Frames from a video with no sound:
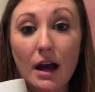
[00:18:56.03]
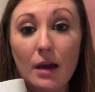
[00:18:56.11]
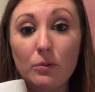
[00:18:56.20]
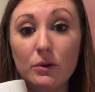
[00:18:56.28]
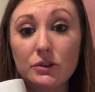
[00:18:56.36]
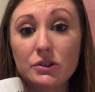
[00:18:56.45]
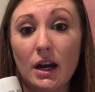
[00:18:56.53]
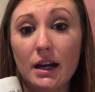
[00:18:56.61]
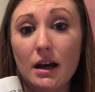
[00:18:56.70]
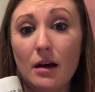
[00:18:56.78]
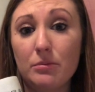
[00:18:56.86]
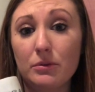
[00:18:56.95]
I will try
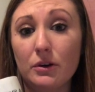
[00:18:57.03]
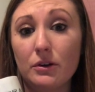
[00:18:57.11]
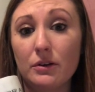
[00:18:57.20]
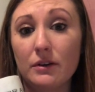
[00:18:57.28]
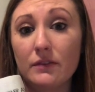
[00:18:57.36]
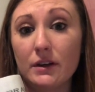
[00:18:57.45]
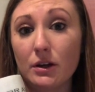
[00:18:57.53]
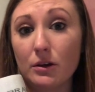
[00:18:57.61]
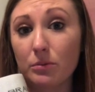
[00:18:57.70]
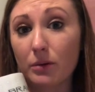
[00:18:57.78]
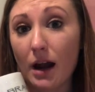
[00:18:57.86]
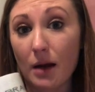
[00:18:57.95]
to upload a
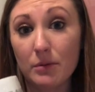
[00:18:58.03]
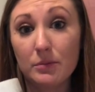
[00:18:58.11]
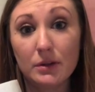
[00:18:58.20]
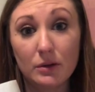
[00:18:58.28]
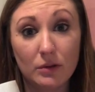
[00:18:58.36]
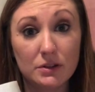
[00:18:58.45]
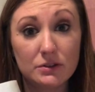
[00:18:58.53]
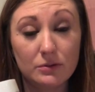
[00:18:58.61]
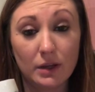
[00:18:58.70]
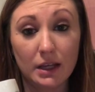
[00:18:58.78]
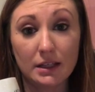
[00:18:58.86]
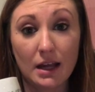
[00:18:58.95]
video probably once a
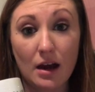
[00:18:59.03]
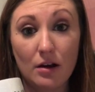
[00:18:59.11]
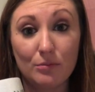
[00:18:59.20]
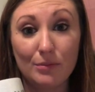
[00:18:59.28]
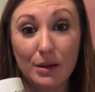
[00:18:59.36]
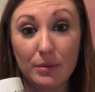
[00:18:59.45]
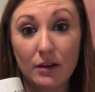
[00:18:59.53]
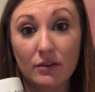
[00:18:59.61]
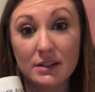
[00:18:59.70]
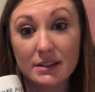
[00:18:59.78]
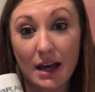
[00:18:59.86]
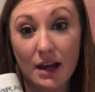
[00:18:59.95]
week now, maybe
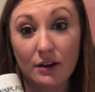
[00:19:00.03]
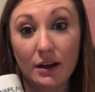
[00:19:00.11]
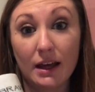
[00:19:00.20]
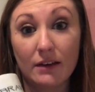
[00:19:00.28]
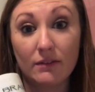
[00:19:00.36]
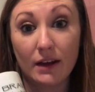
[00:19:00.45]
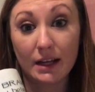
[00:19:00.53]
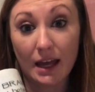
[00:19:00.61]
every Saturday if I